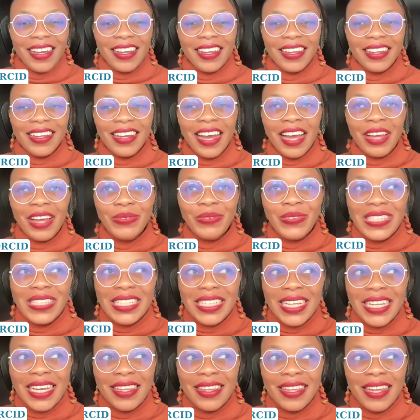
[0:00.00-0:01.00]
I
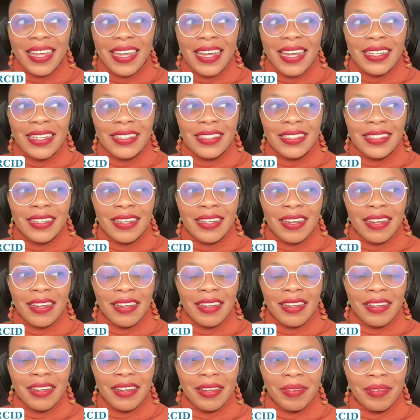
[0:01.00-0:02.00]
would say that
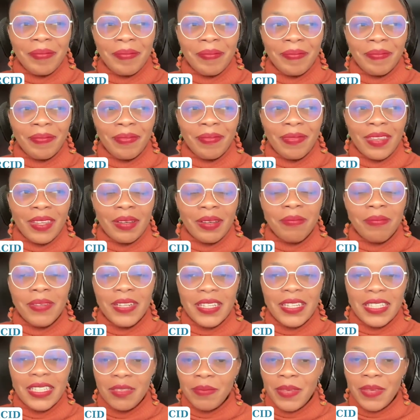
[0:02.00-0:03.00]

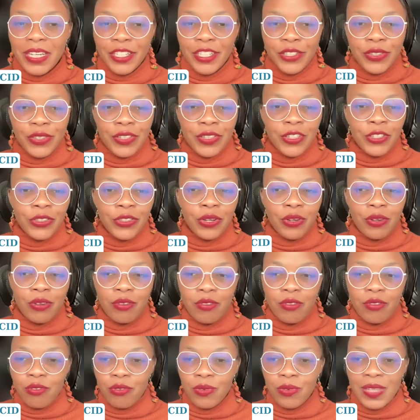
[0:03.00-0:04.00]
please make sure you
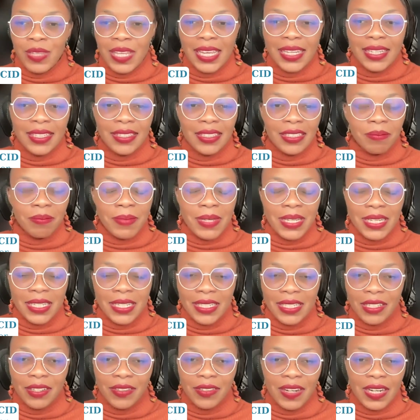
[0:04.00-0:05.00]
go through the
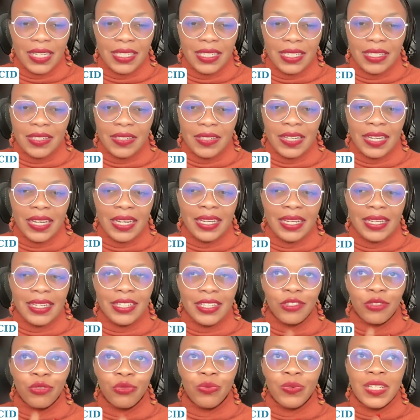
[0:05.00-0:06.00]
eligibility
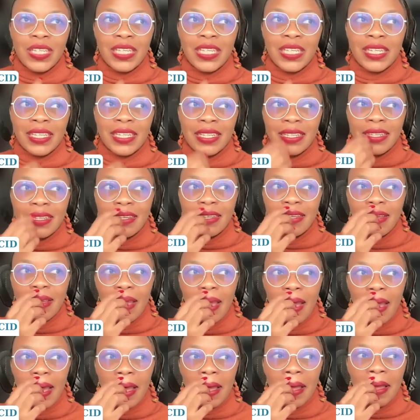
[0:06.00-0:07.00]
criteria. It's really
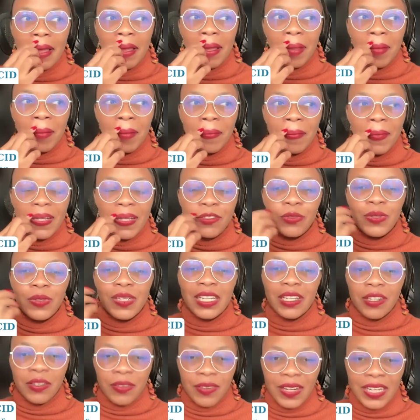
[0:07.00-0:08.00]

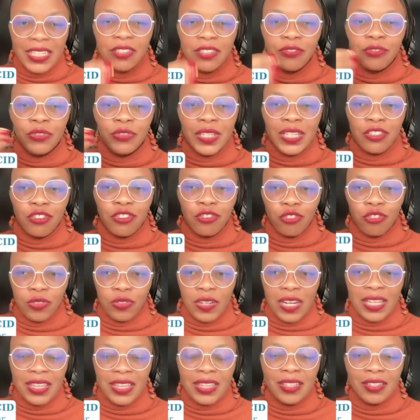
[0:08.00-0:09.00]
great if you can
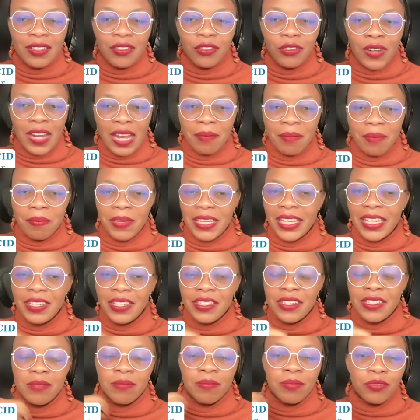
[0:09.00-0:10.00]
strengthen your
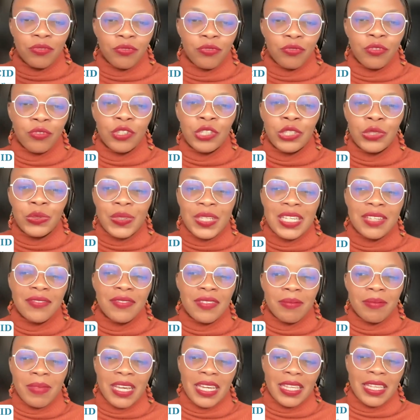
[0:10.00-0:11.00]
application before you
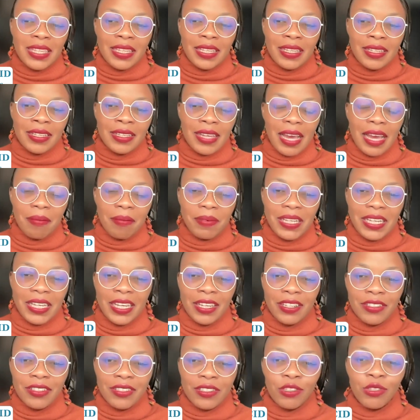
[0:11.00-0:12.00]
even make the
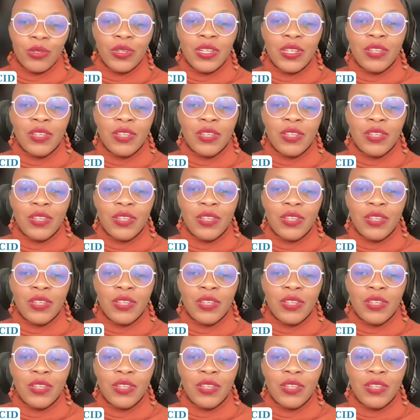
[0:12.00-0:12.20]
application.